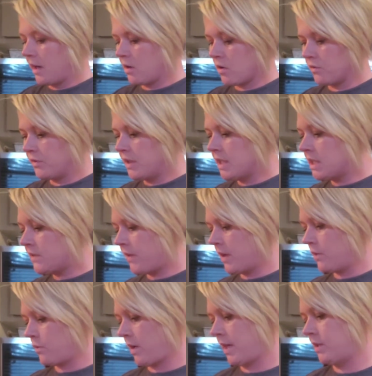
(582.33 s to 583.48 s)
on this
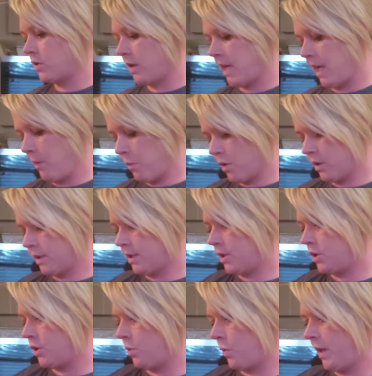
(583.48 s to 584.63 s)
fundraiser, he
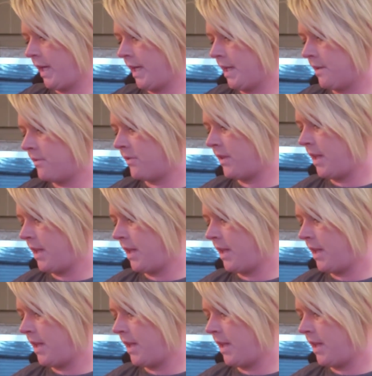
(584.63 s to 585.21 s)
wants to win